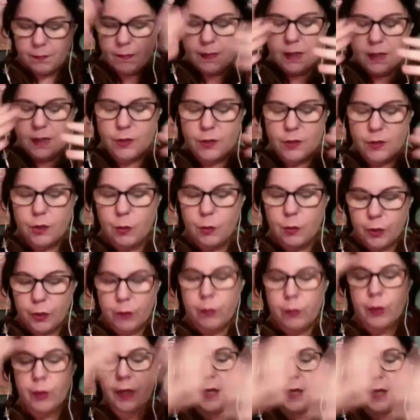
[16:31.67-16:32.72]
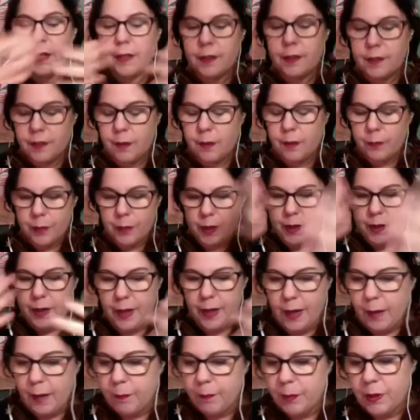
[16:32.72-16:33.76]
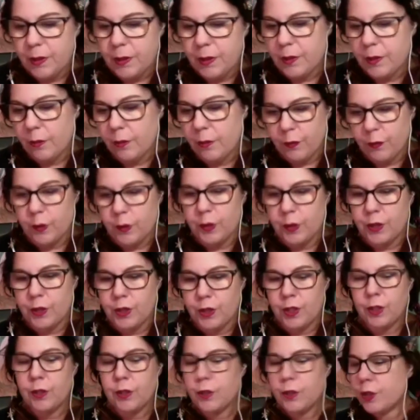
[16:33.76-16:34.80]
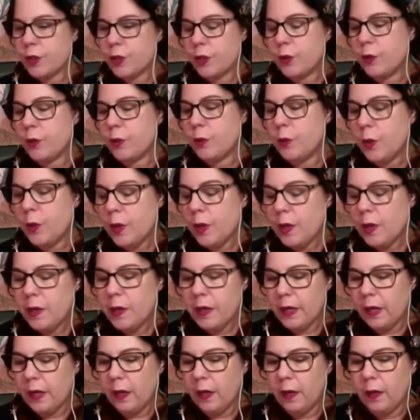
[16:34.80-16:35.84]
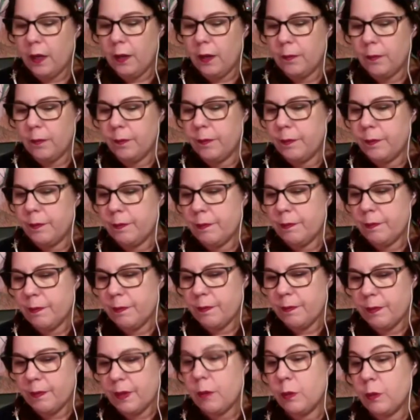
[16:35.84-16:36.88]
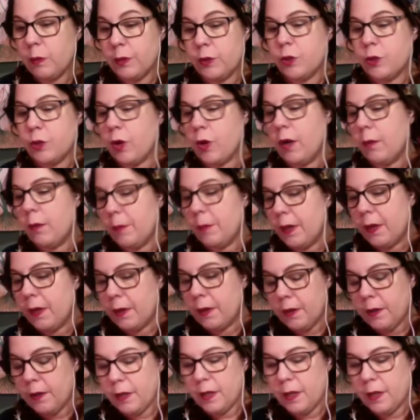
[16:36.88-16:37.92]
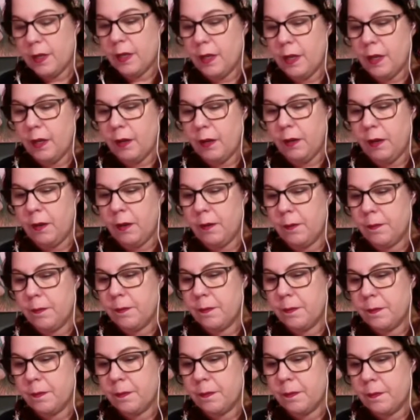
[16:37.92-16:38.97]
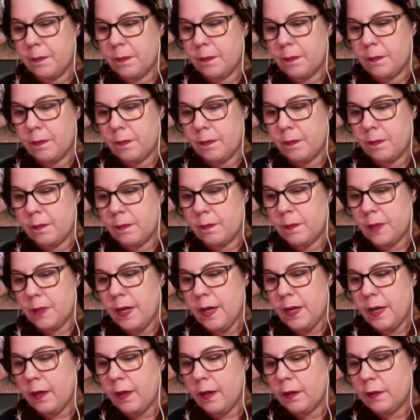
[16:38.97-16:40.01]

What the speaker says: So we're getting to something that happened in her first year or two. That was a trauma. Yeah,